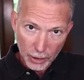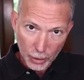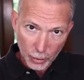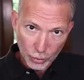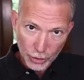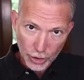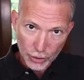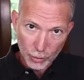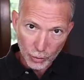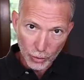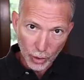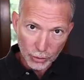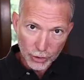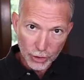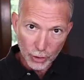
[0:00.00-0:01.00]
You just
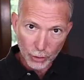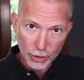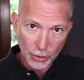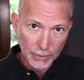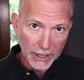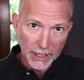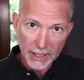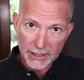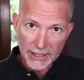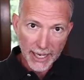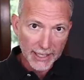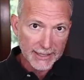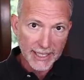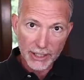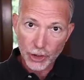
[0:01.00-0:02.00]
wrote social media
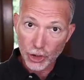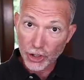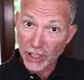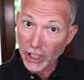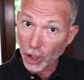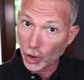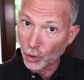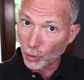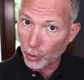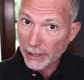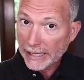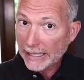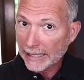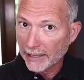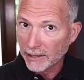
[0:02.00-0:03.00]
text. That's just an
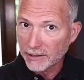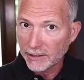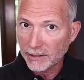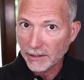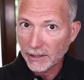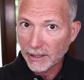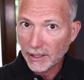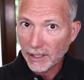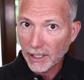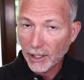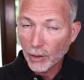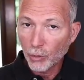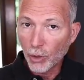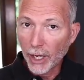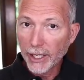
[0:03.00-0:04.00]
ingredient,
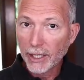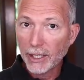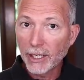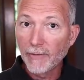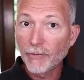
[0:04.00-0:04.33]
right?